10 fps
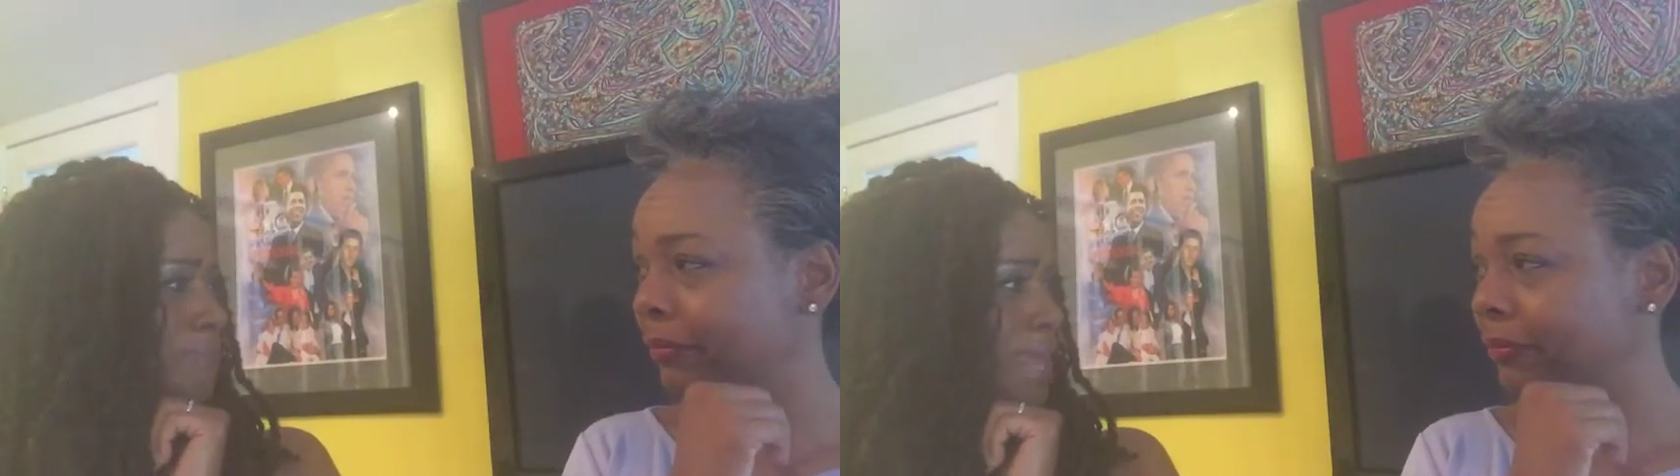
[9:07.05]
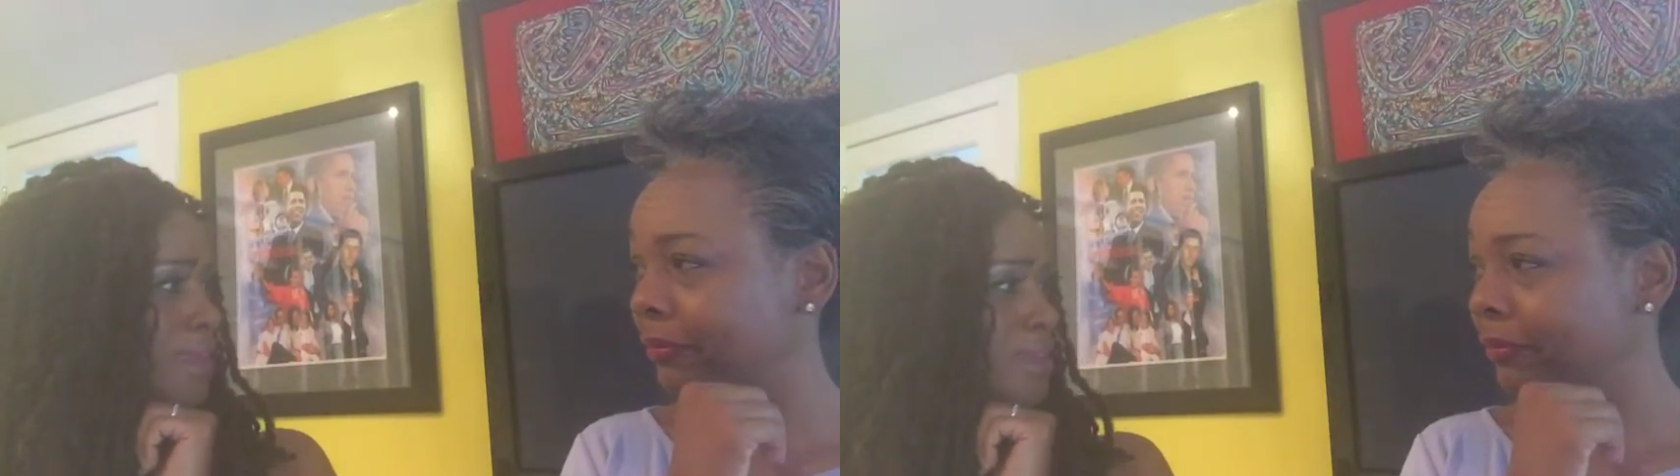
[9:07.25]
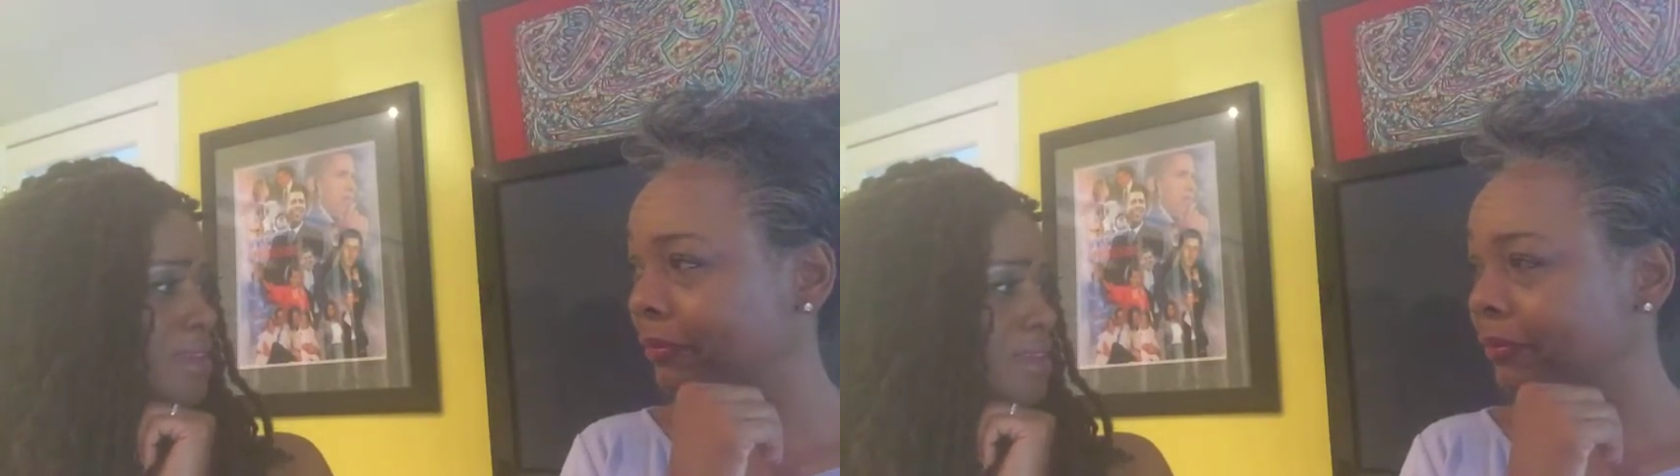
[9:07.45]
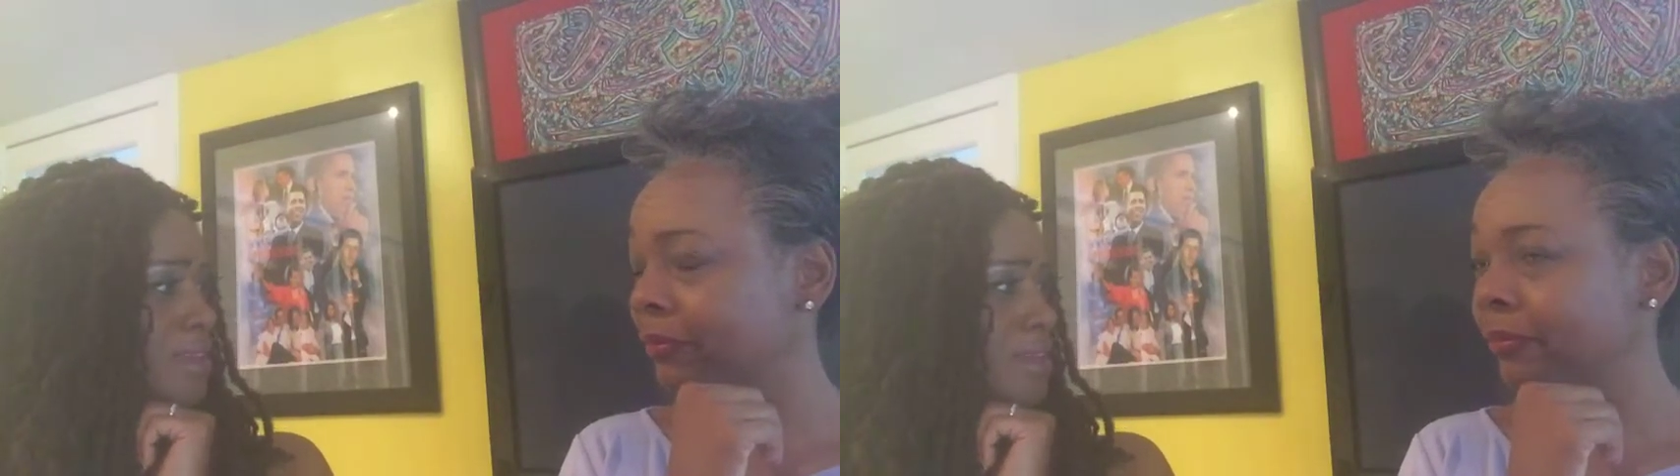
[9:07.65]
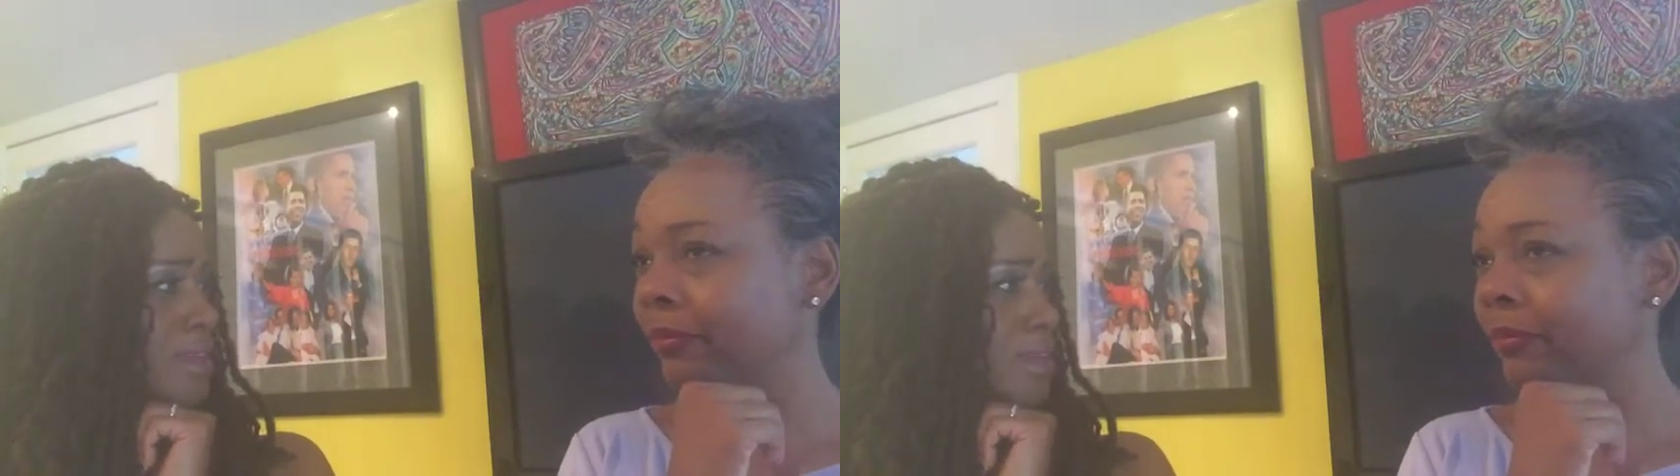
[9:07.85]
Man?
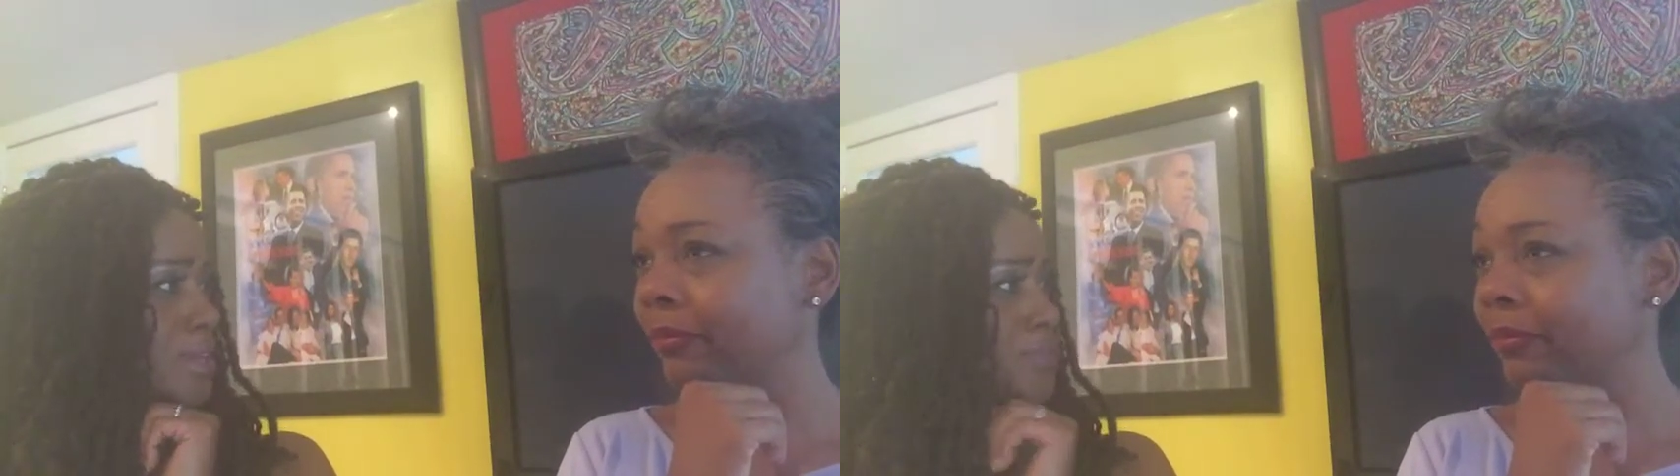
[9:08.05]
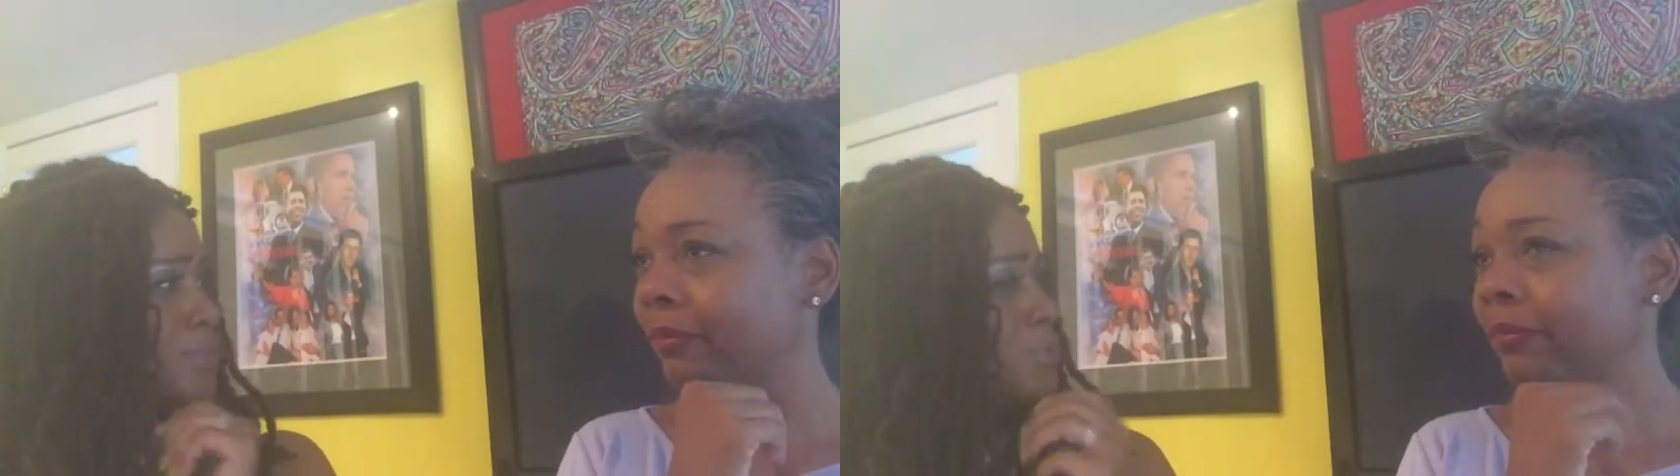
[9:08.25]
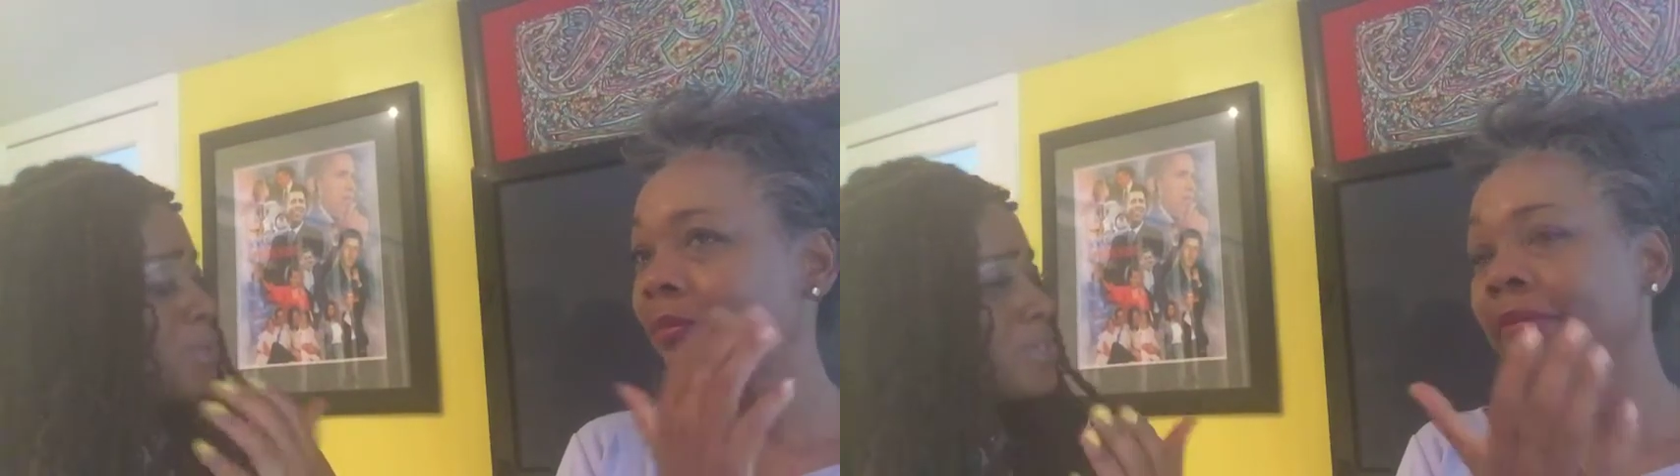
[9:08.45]
Dude,